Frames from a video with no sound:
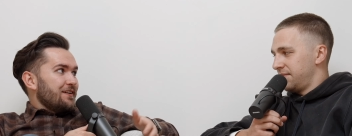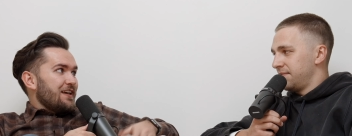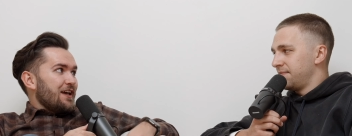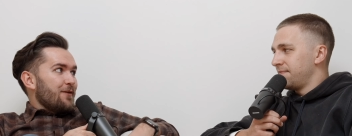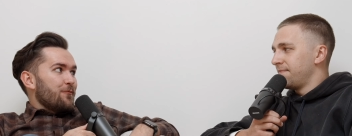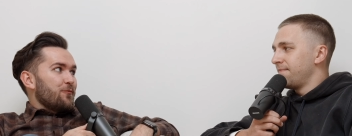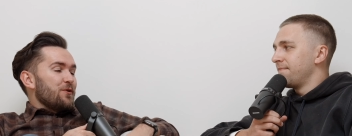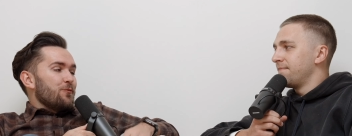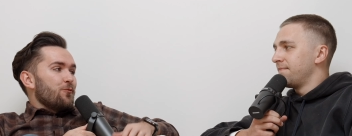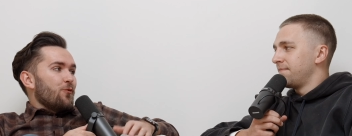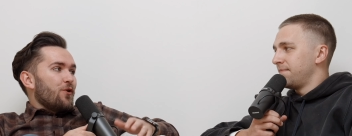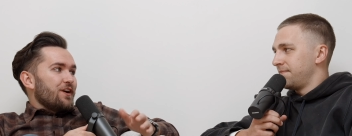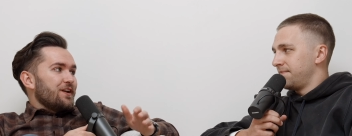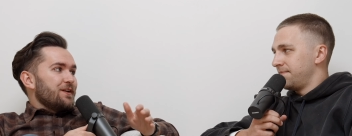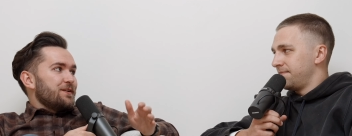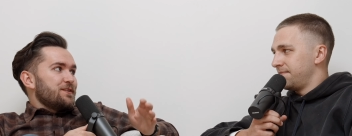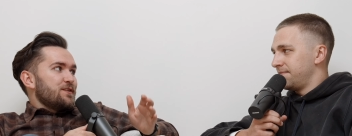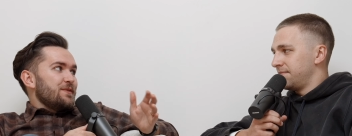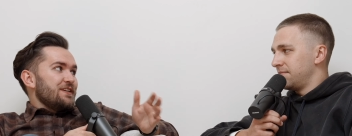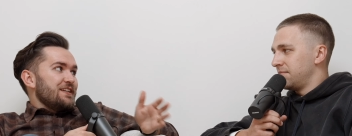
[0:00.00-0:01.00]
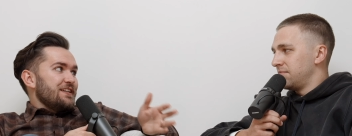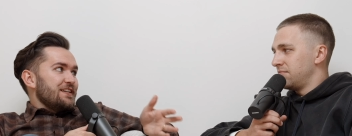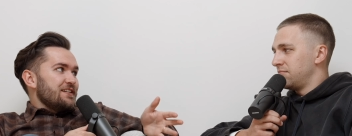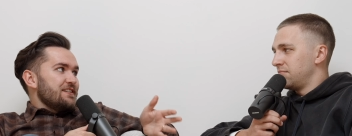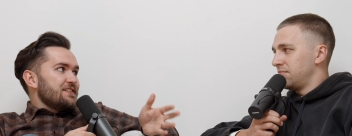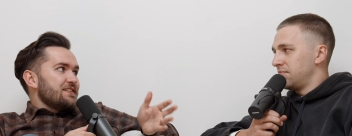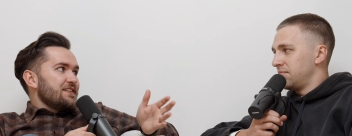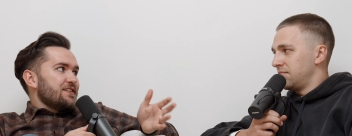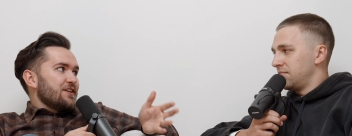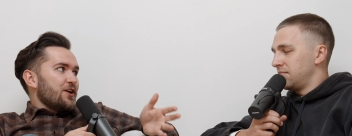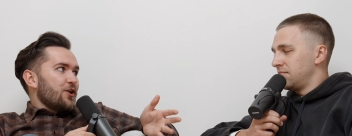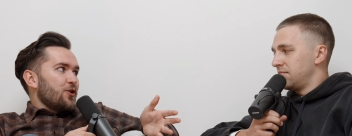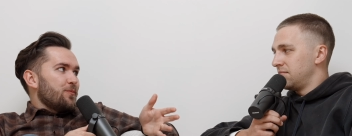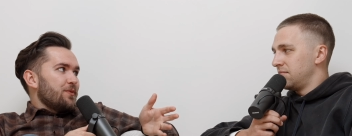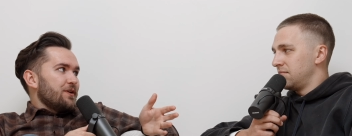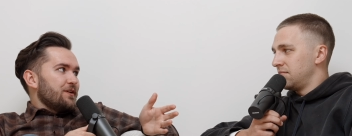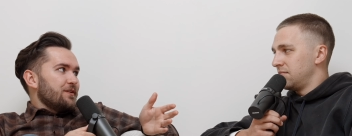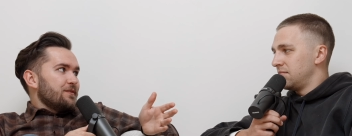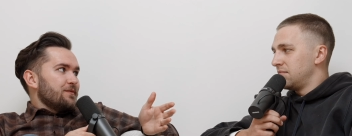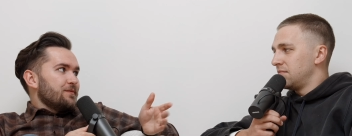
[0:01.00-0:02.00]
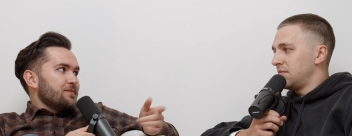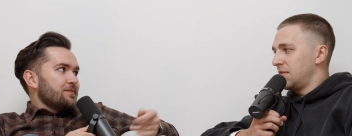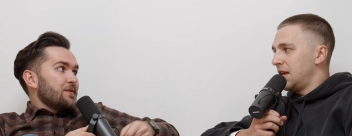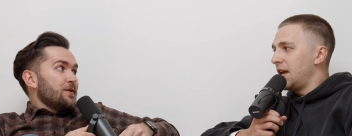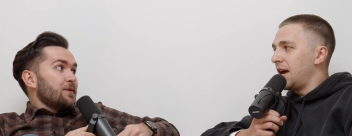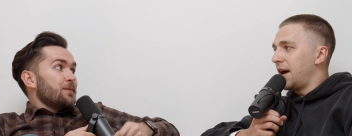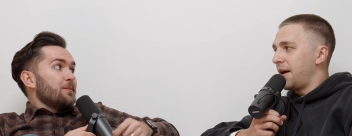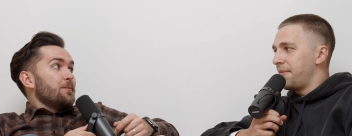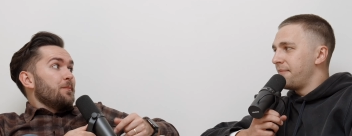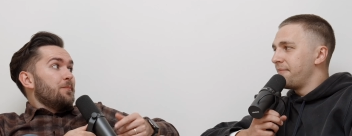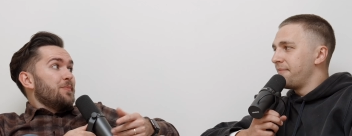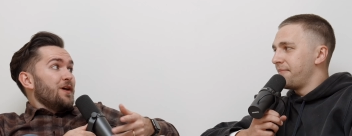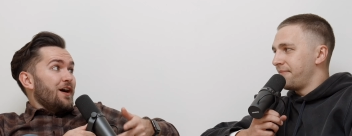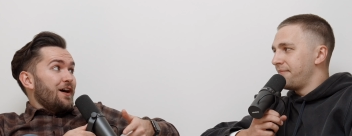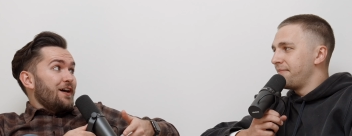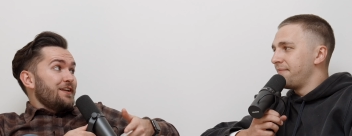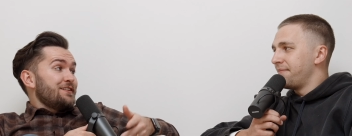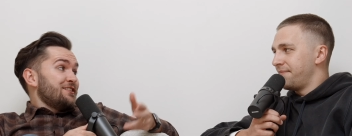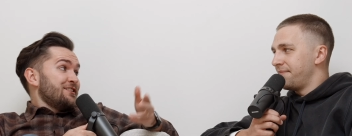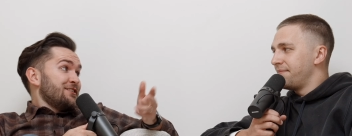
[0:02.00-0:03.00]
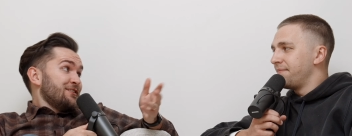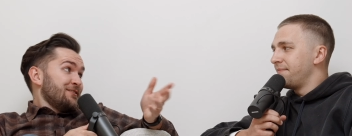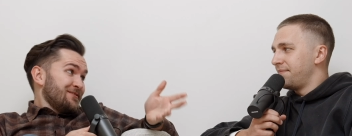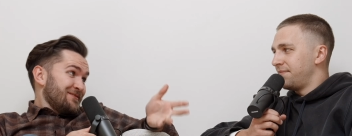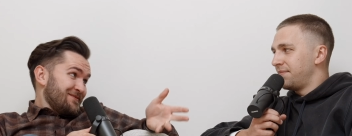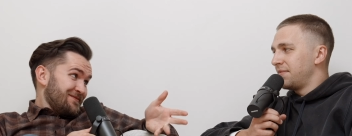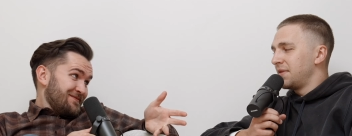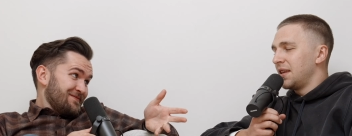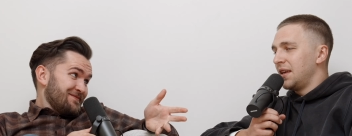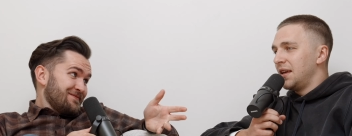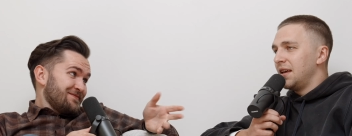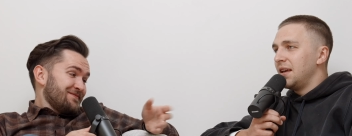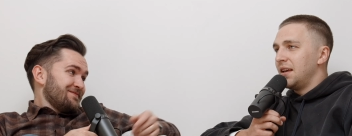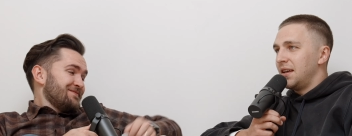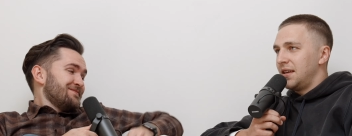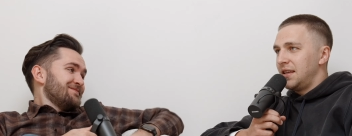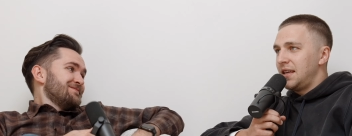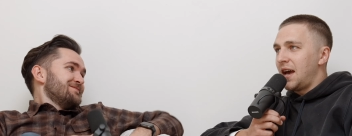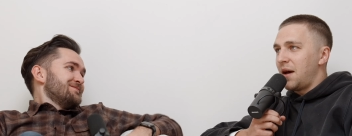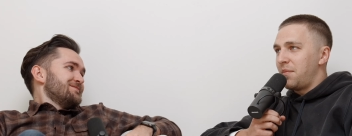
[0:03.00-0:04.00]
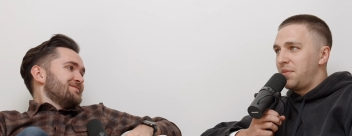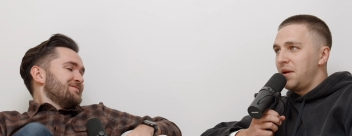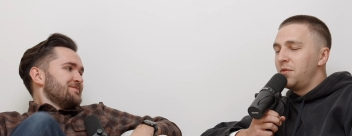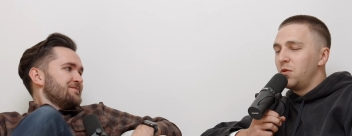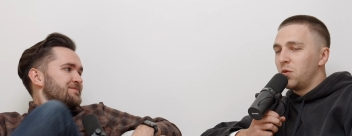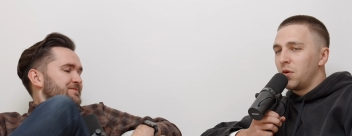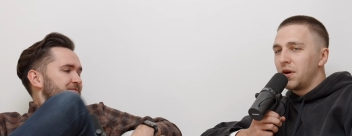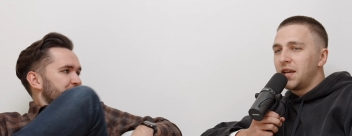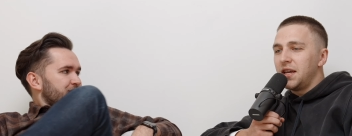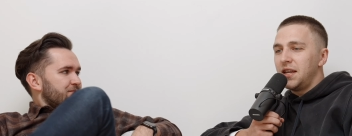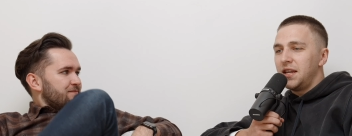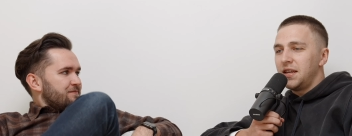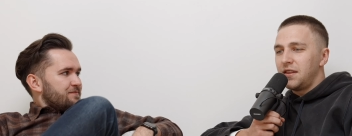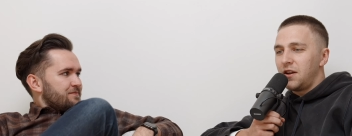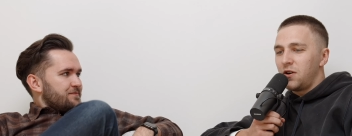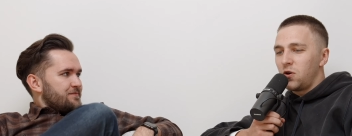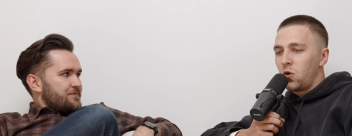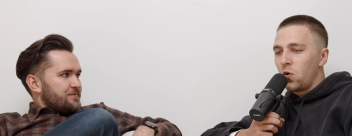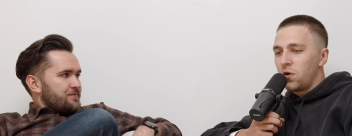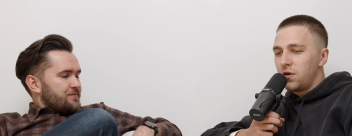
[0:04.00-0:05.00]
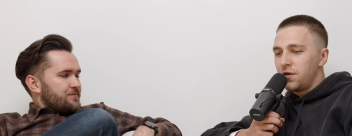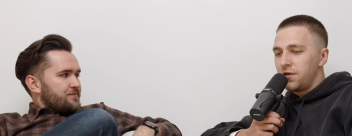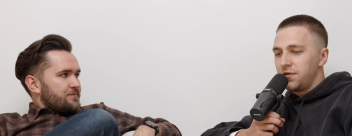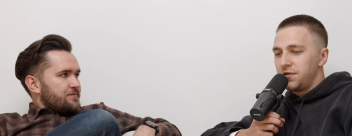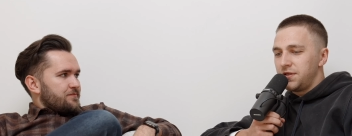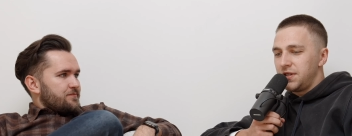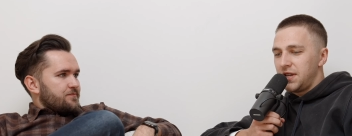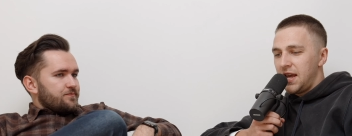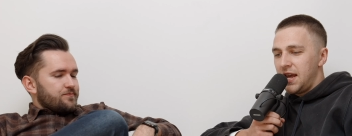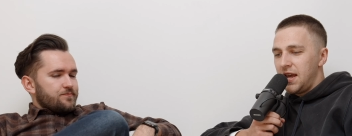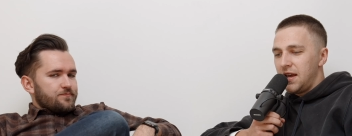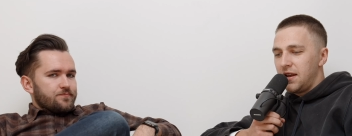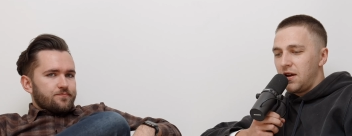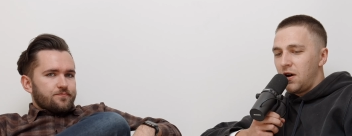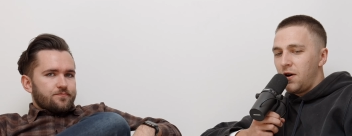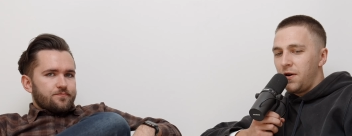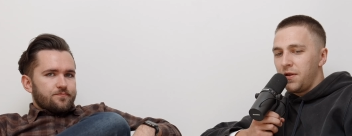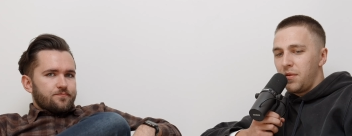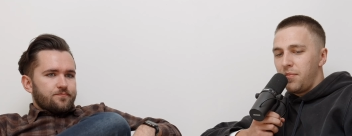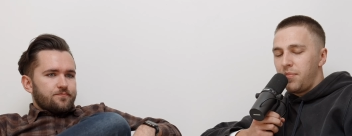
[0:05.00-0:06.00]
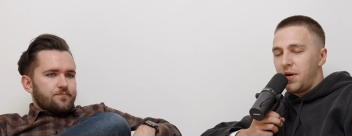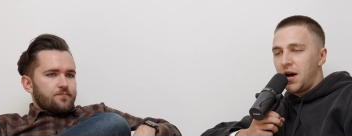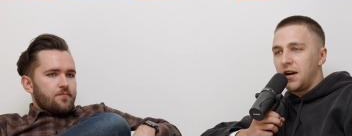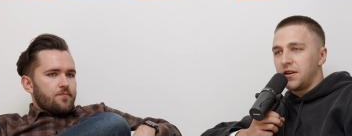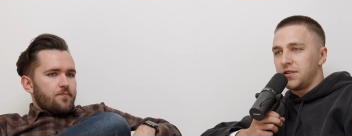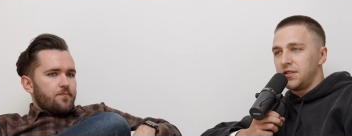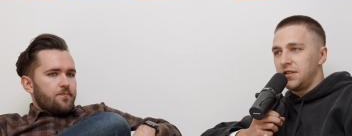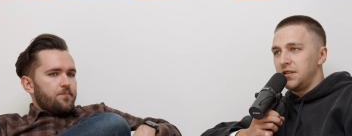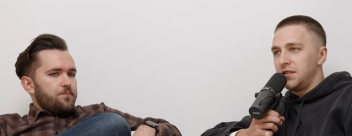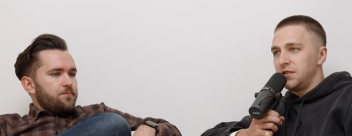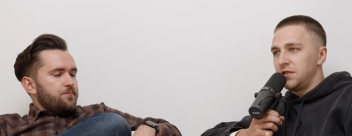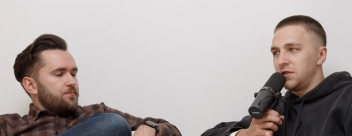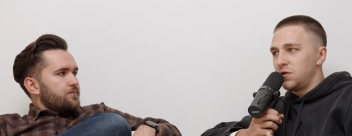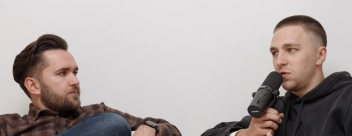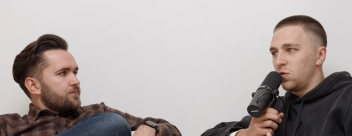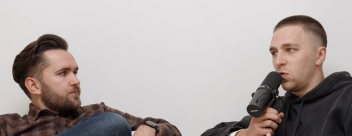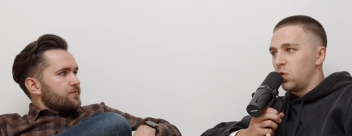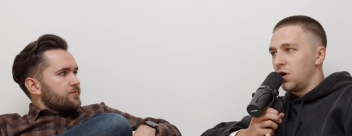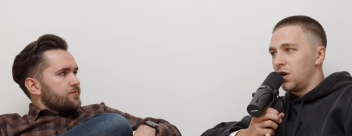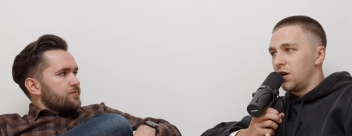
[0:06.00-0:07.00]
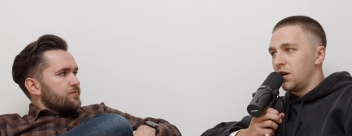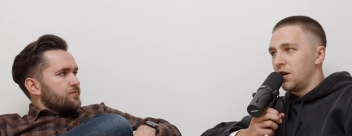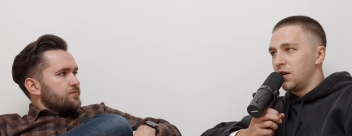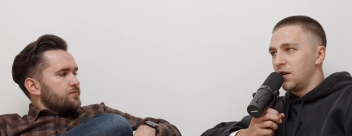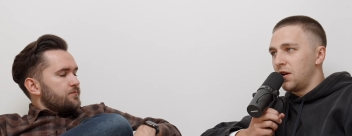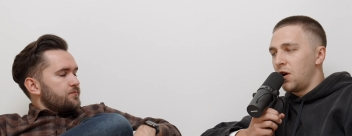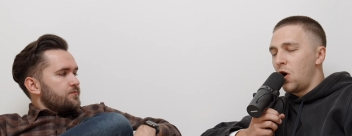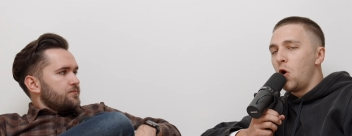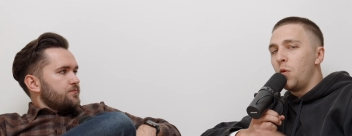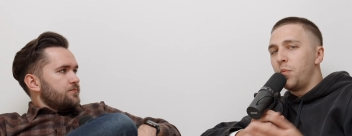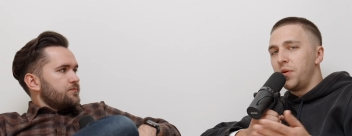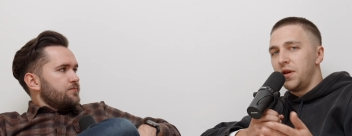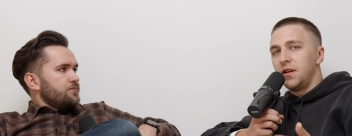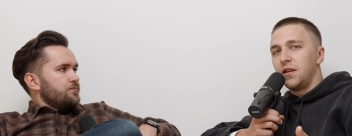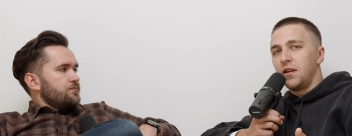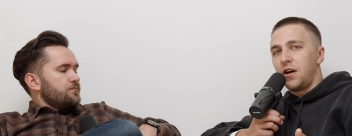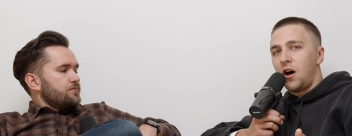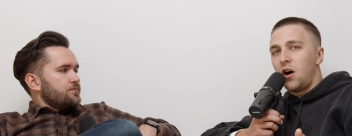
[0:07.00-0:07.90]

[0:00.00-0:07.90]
Speaker 1: and we wanted it to be easy to open.
Speaker 2: Yeah. But... Yeah, people were getting their orders and all the boxes were open